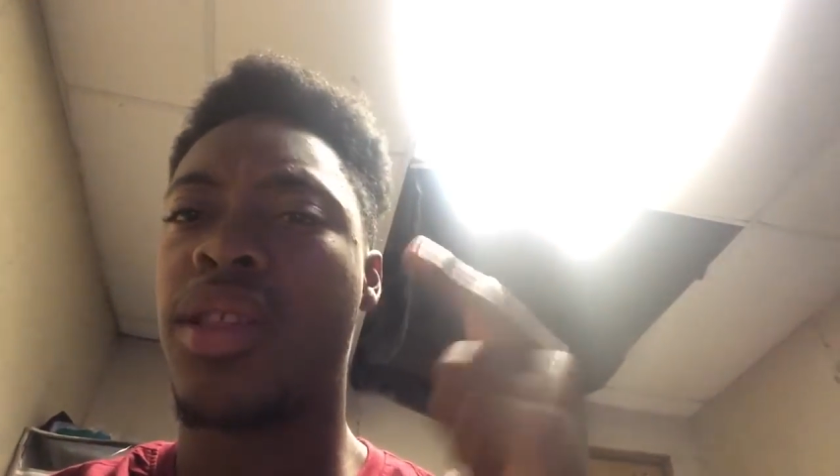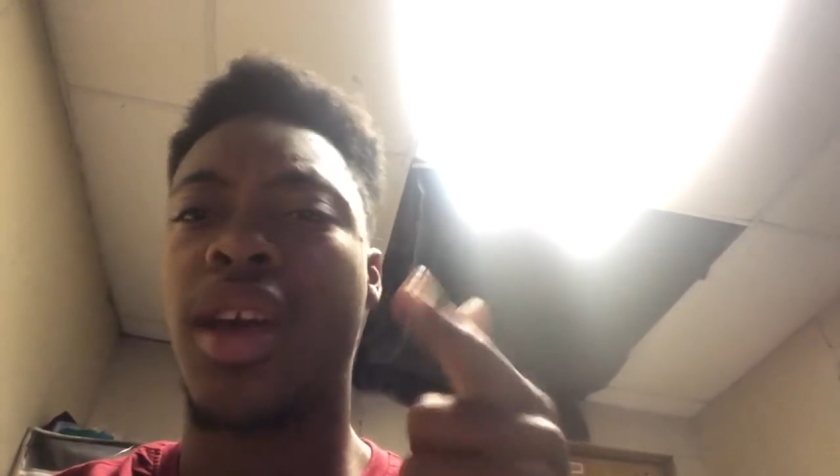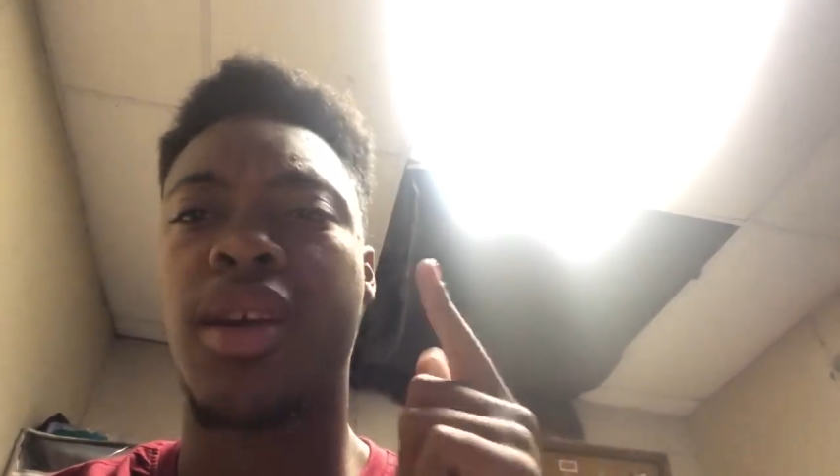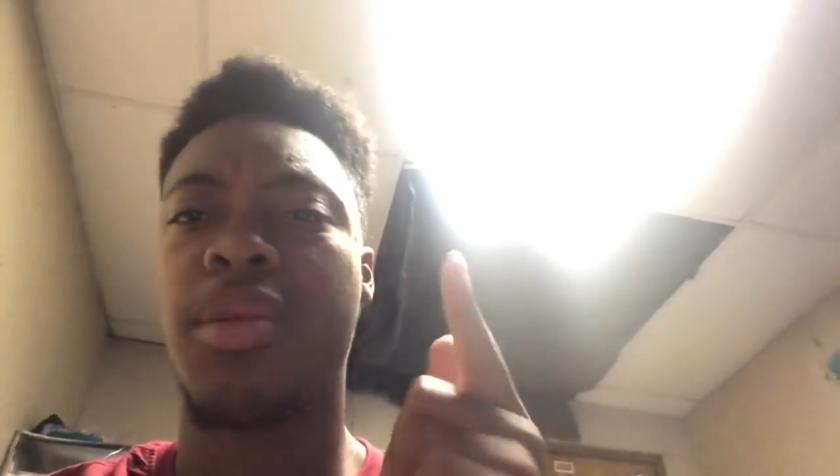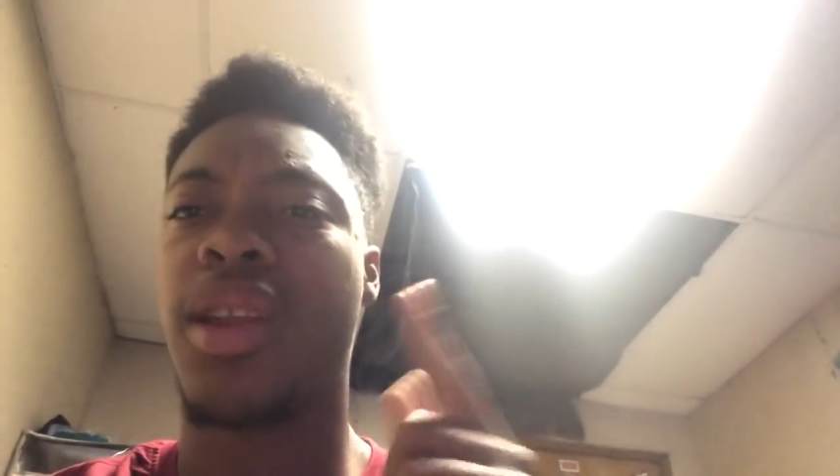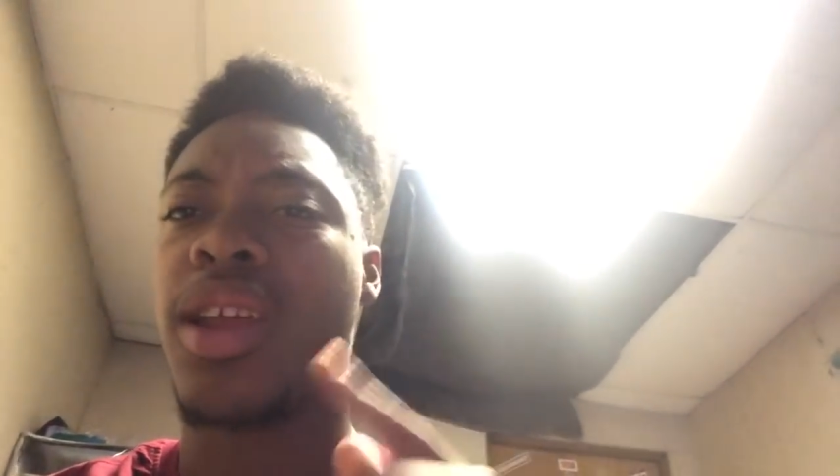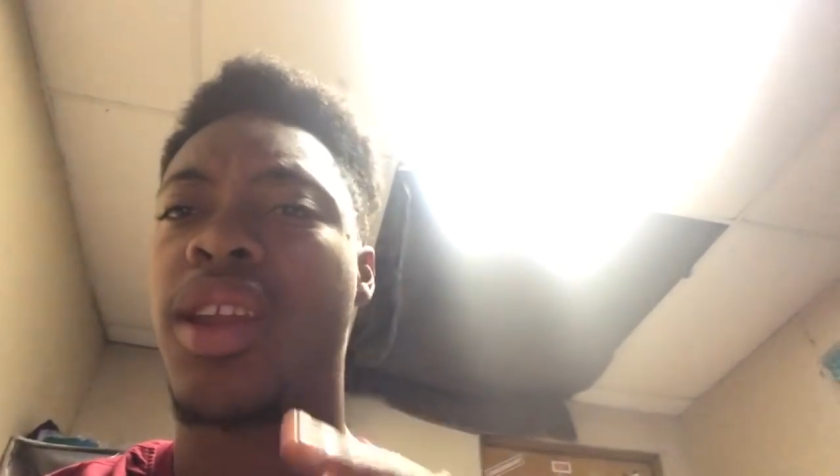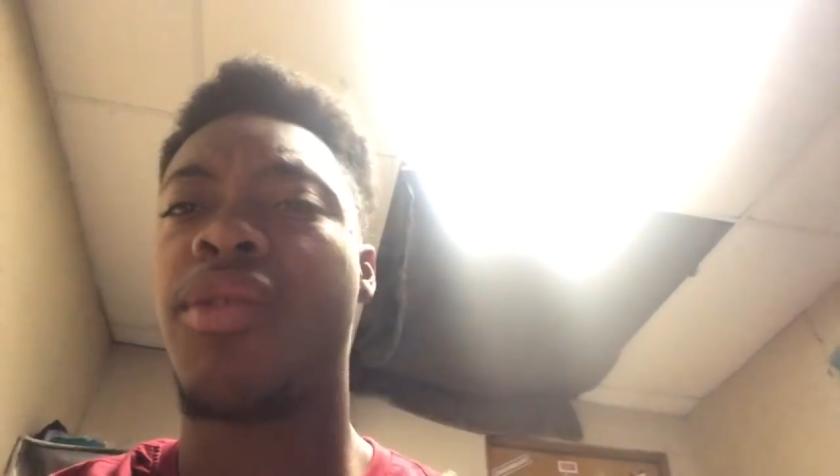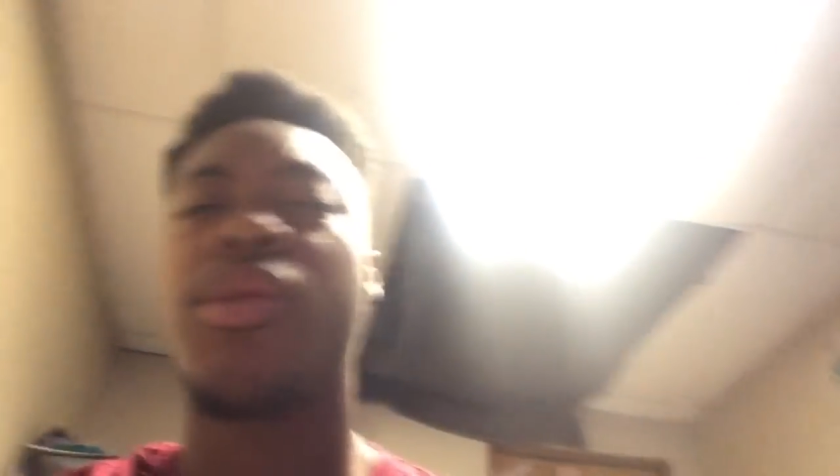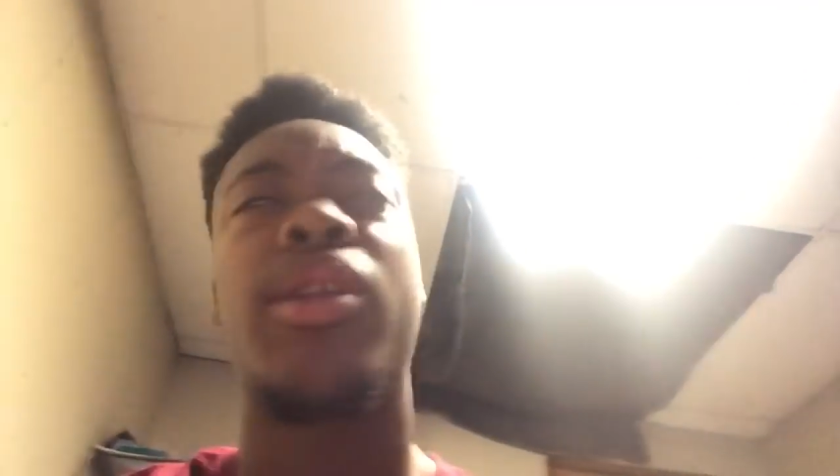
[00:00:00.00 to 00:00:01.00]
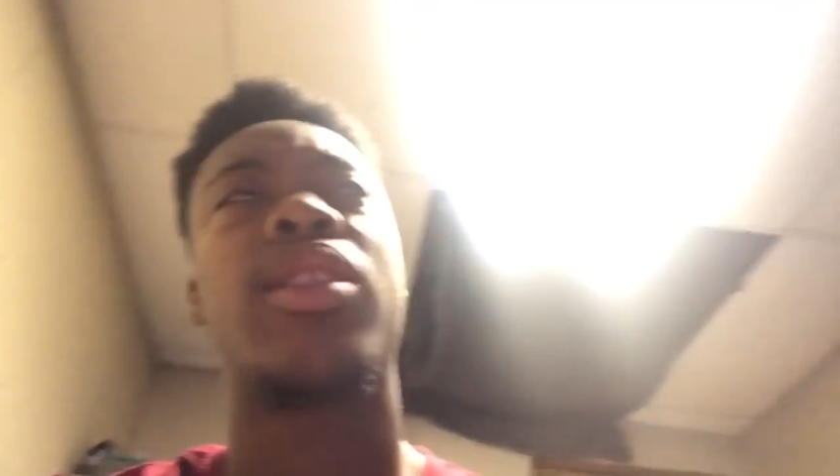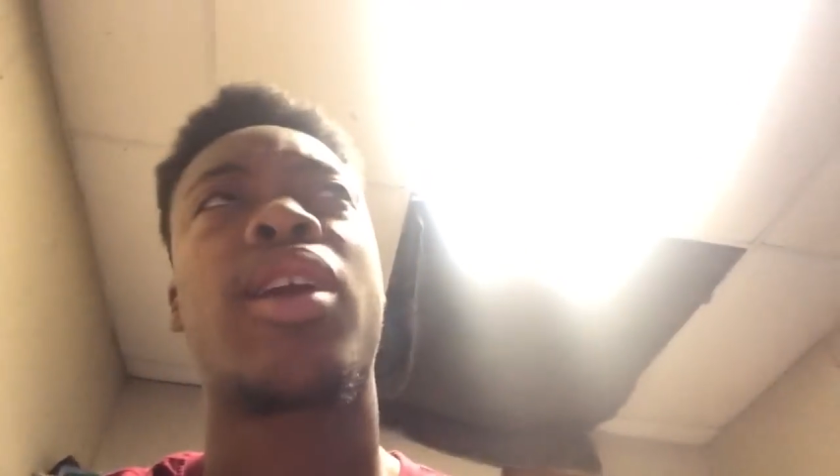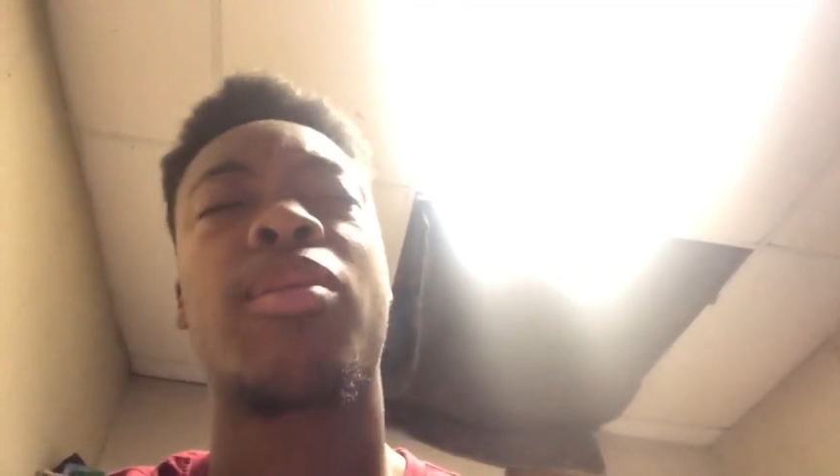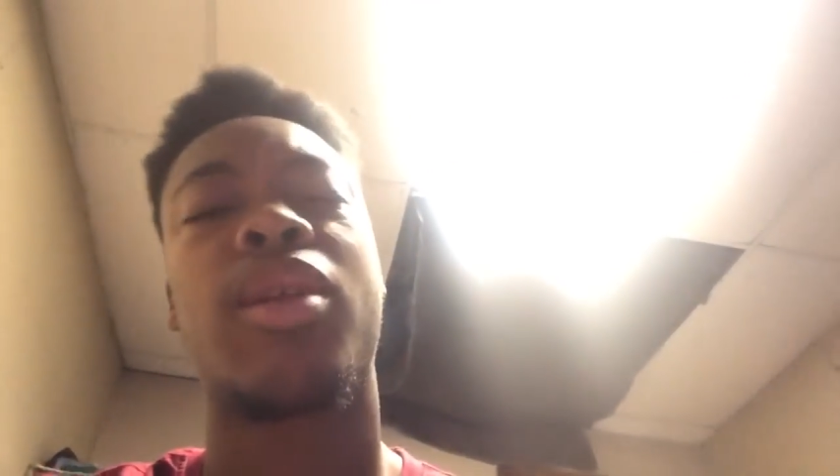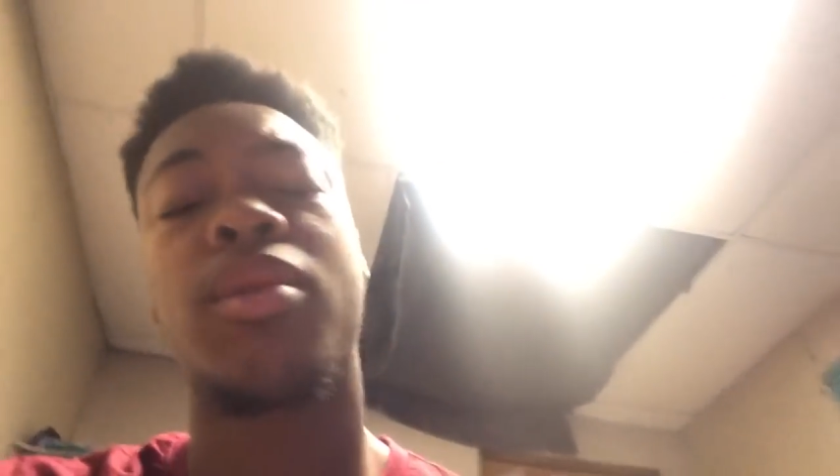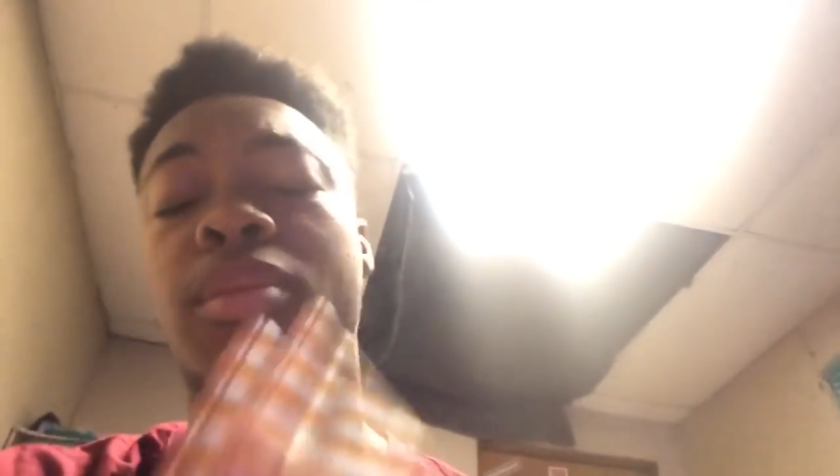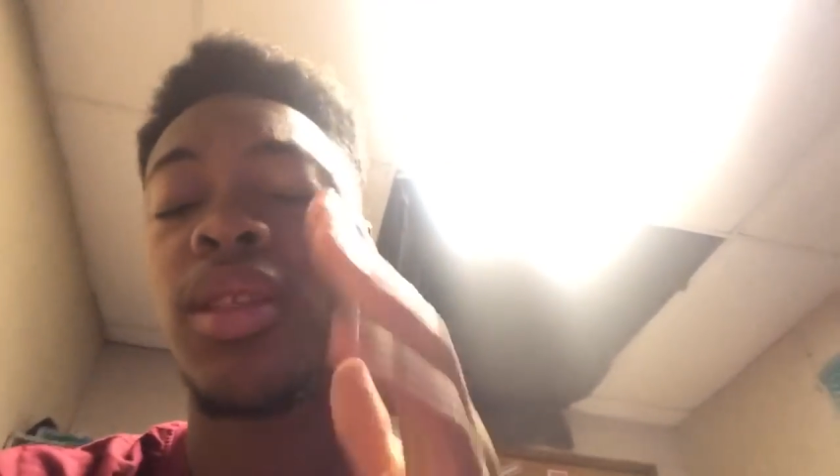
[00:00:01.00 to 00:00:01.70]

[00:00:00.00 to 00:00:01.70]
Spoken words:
think about it. I never really think about it.